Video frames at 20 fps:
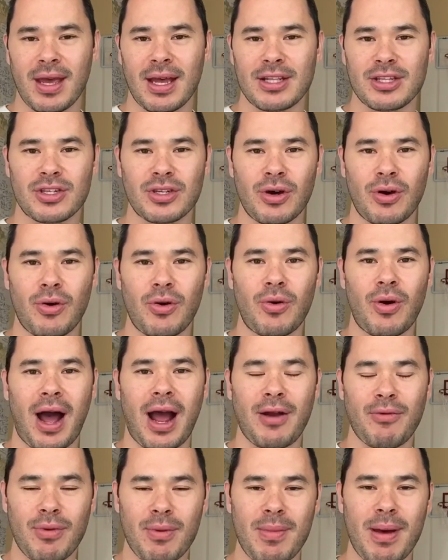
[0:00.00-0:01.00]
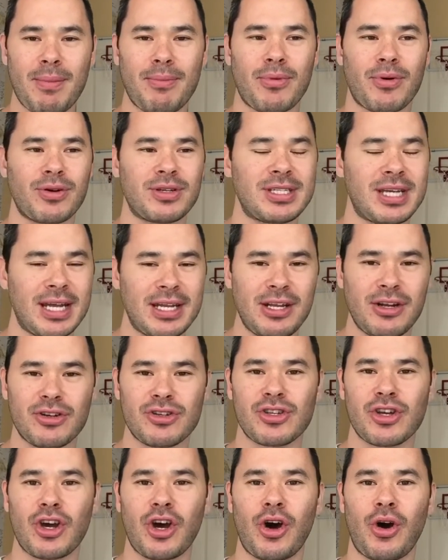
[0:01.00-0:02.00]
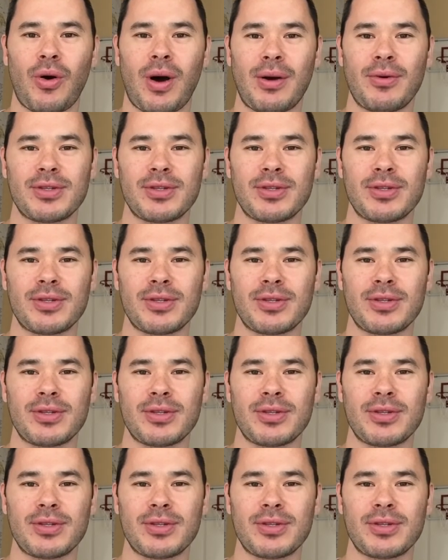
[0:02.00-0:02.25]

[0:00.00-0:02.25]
And so I remember 10 years ago,